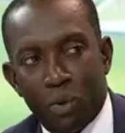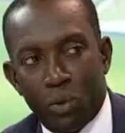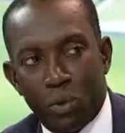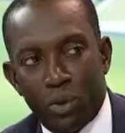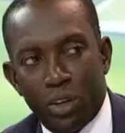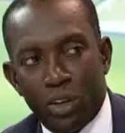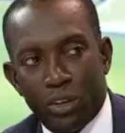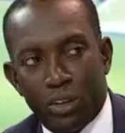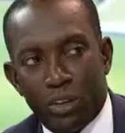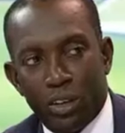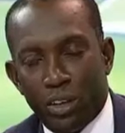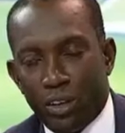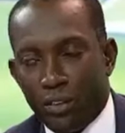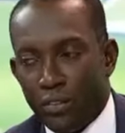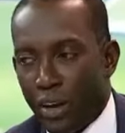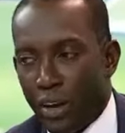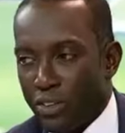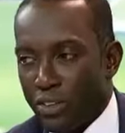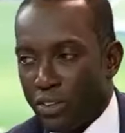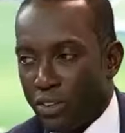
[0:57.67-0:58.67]
Well, when you think
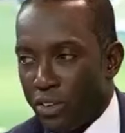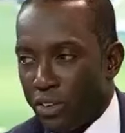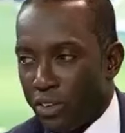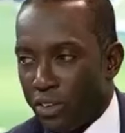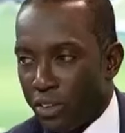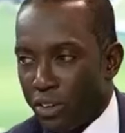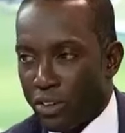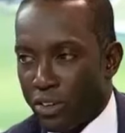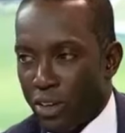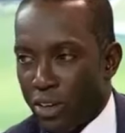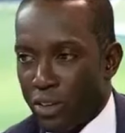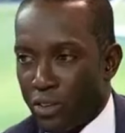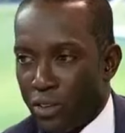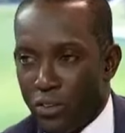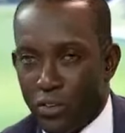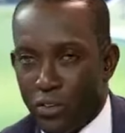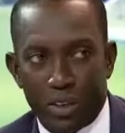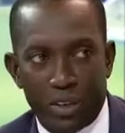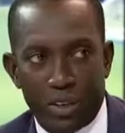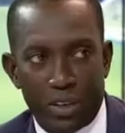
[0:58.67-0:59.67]
of Arsenal's success
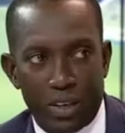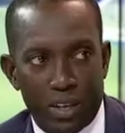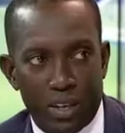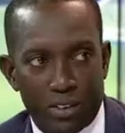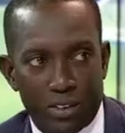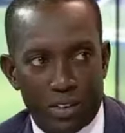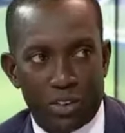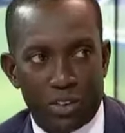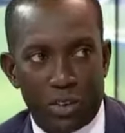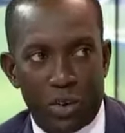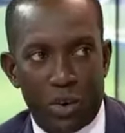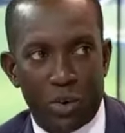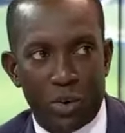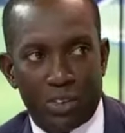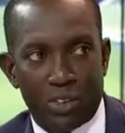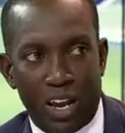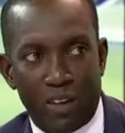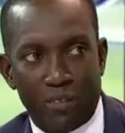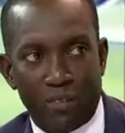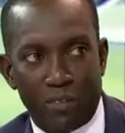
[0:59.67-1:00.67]
over the years, there's
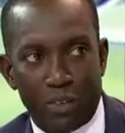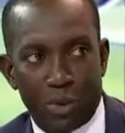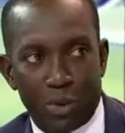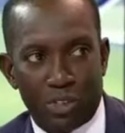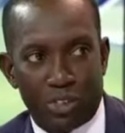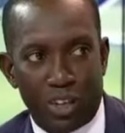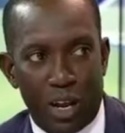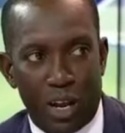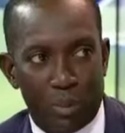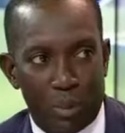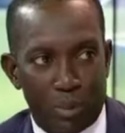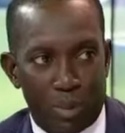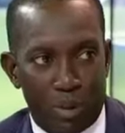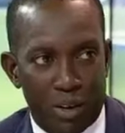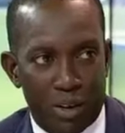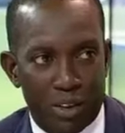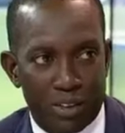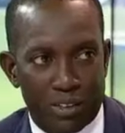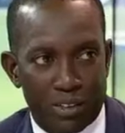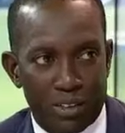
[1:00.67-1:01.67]
always have those type of
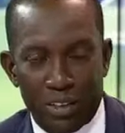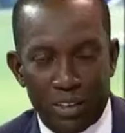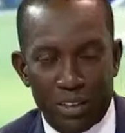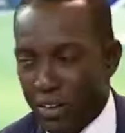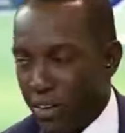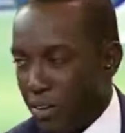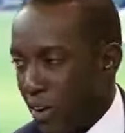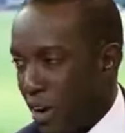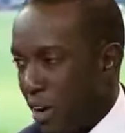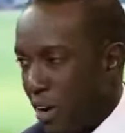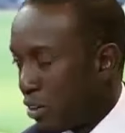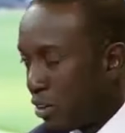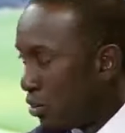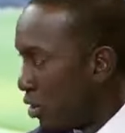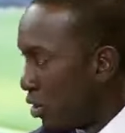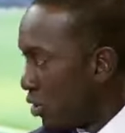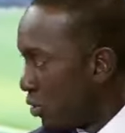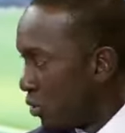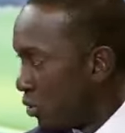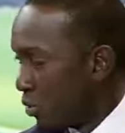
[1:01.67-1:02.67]
players in and around the
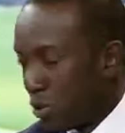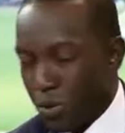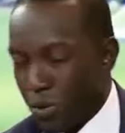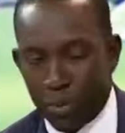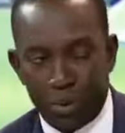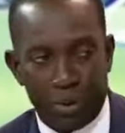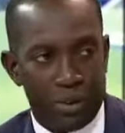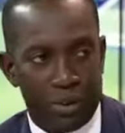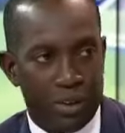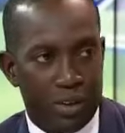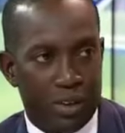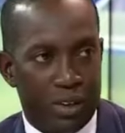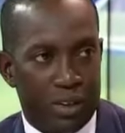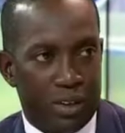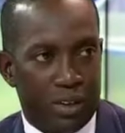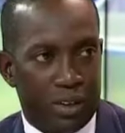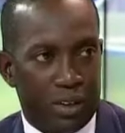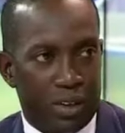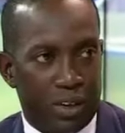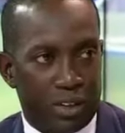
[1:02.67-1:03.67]
dressing room,
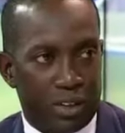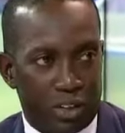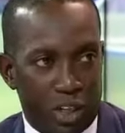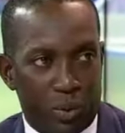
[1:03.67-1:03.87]
and